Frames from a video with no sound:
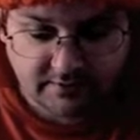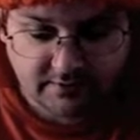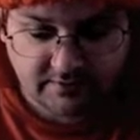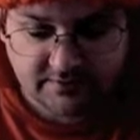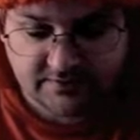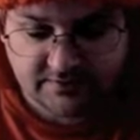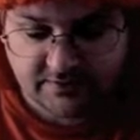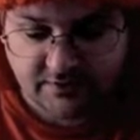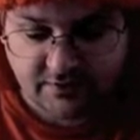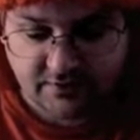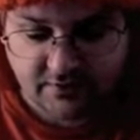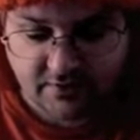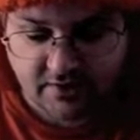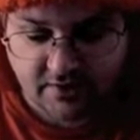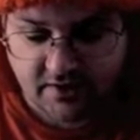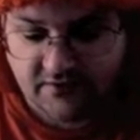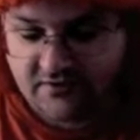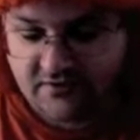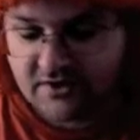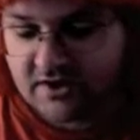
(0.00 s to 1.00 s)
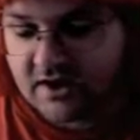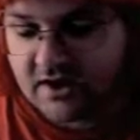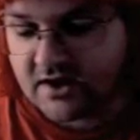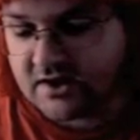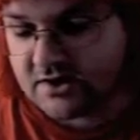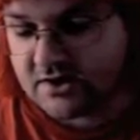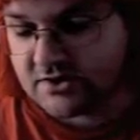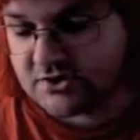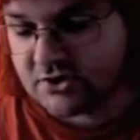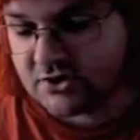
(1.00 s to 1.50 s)
So now even
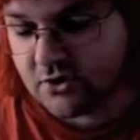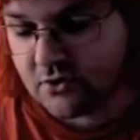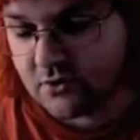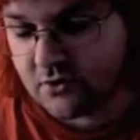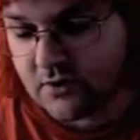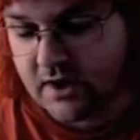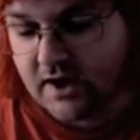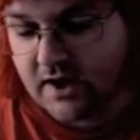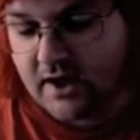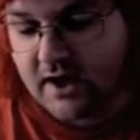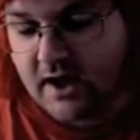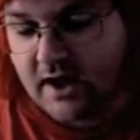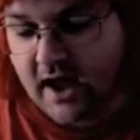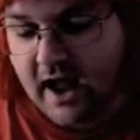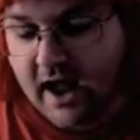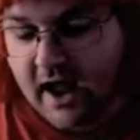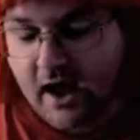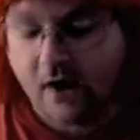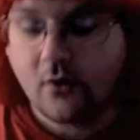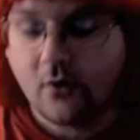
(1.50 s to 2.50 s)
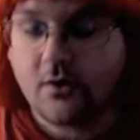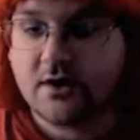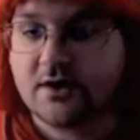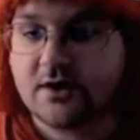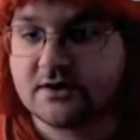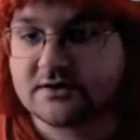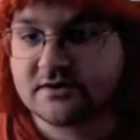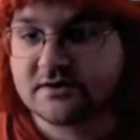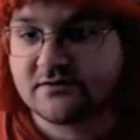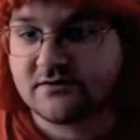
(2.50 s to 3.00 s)
they show how
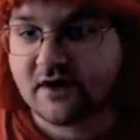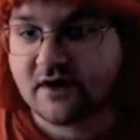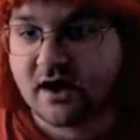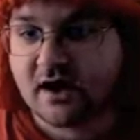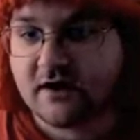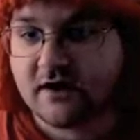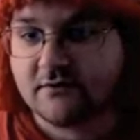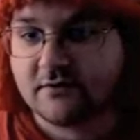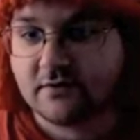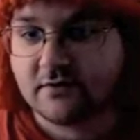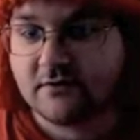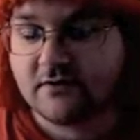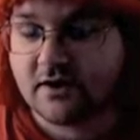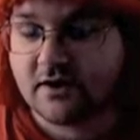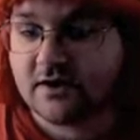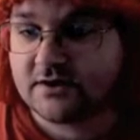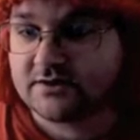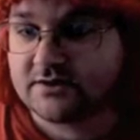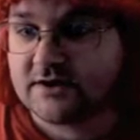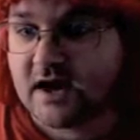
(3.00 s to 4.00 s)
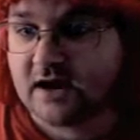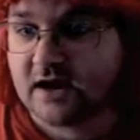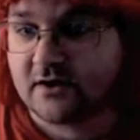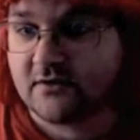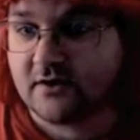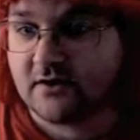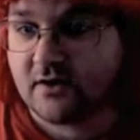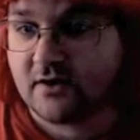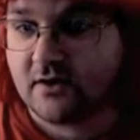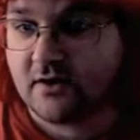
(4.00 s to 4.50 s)
he survived the attack
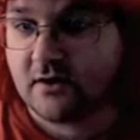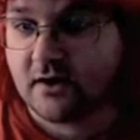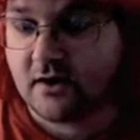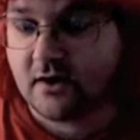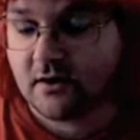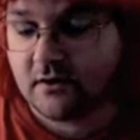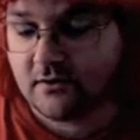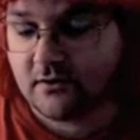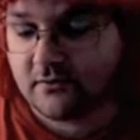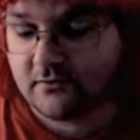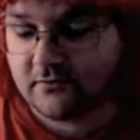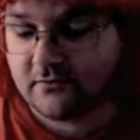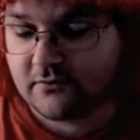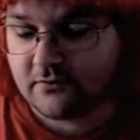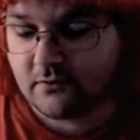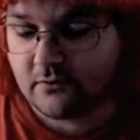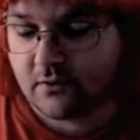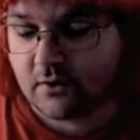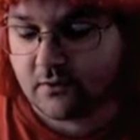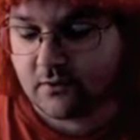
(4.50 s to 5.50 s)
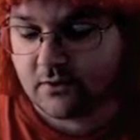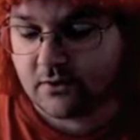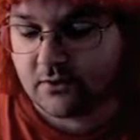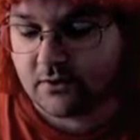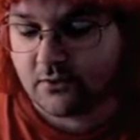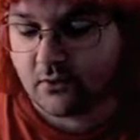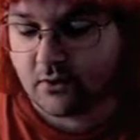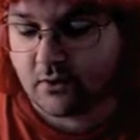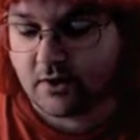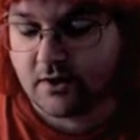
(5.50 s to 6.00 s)
of Thor, when
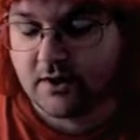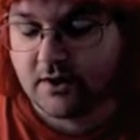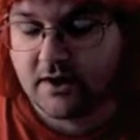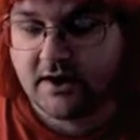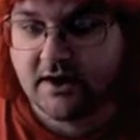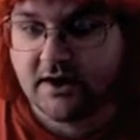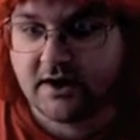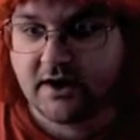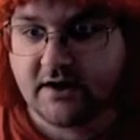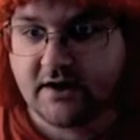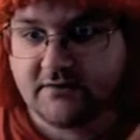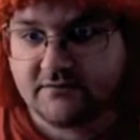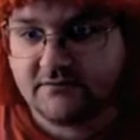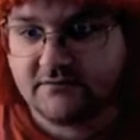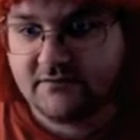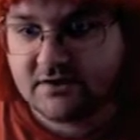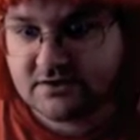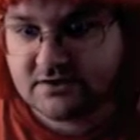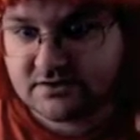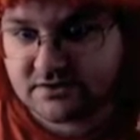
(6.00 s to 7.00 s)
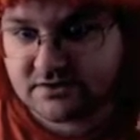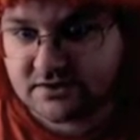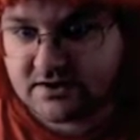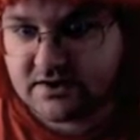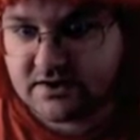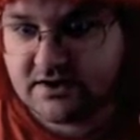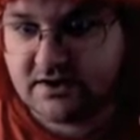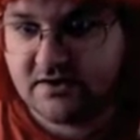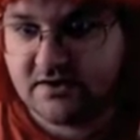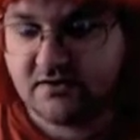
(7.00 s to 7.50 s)
Thor officially
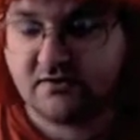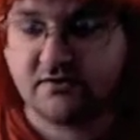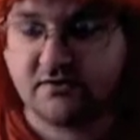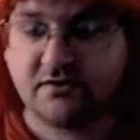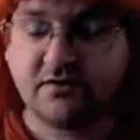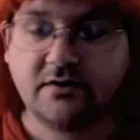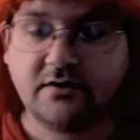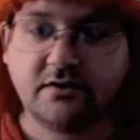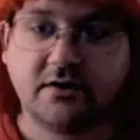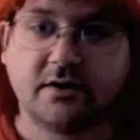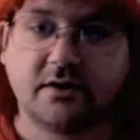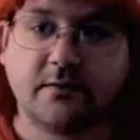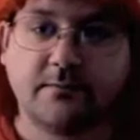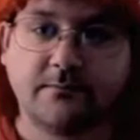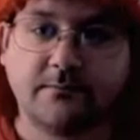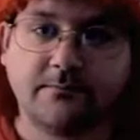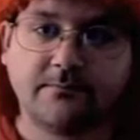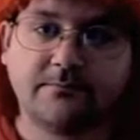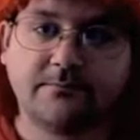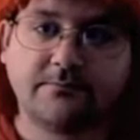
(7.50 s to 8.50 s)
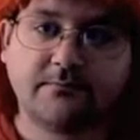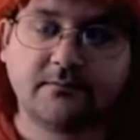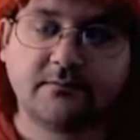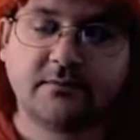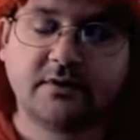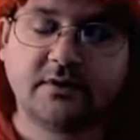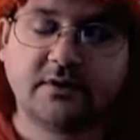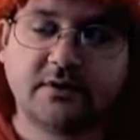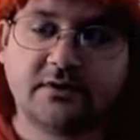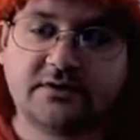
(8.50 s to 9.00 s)
killed him.
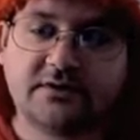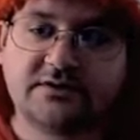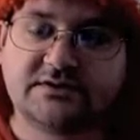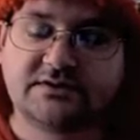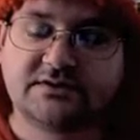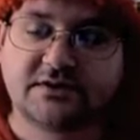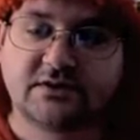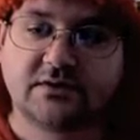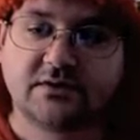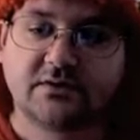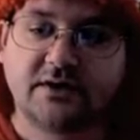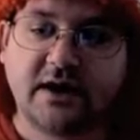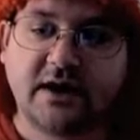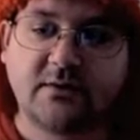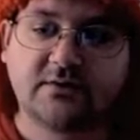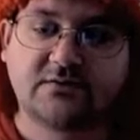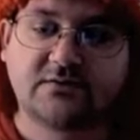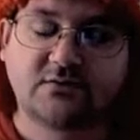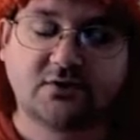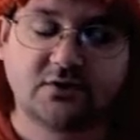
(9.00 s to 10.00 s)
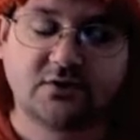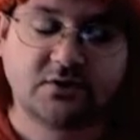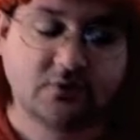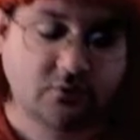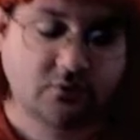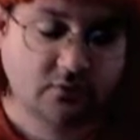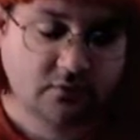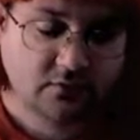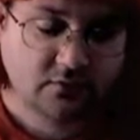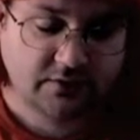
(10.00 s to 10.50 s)
So that was really
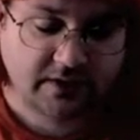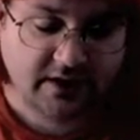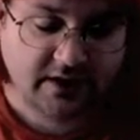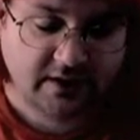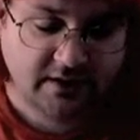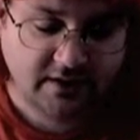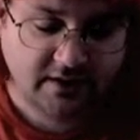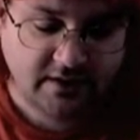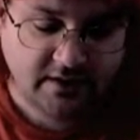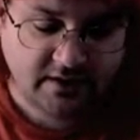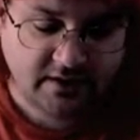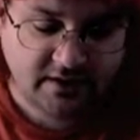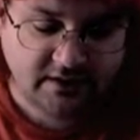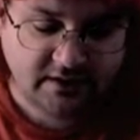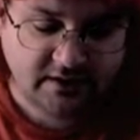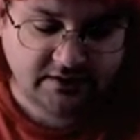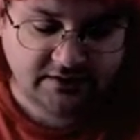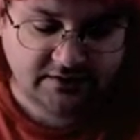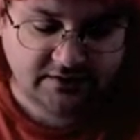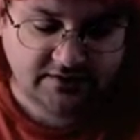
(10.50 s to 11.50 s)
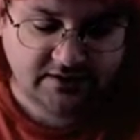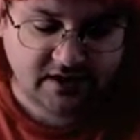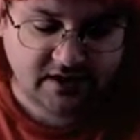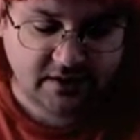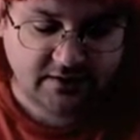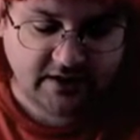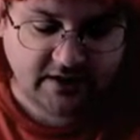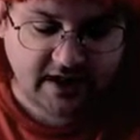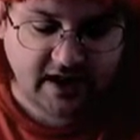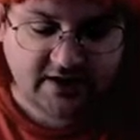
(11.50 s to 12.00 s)
cool that it took the
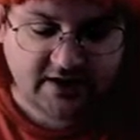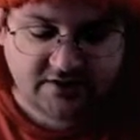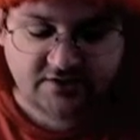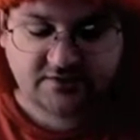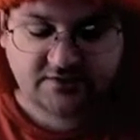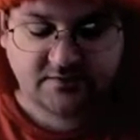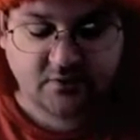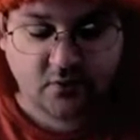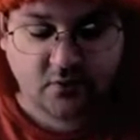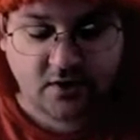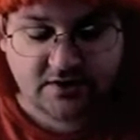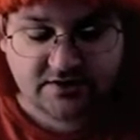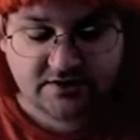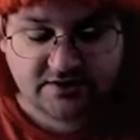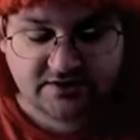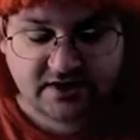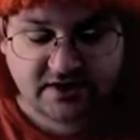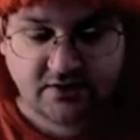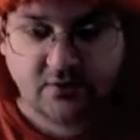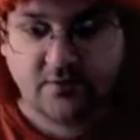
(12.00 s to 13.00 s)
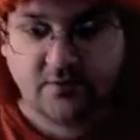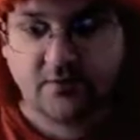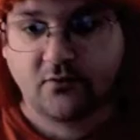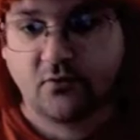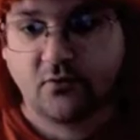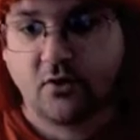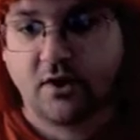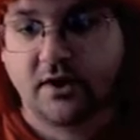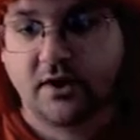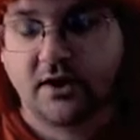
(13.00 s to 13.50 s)
time to answer some questions that we've been
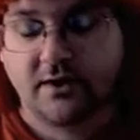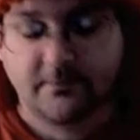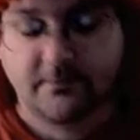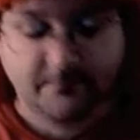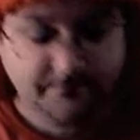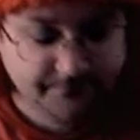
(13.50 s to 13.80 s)
wanting.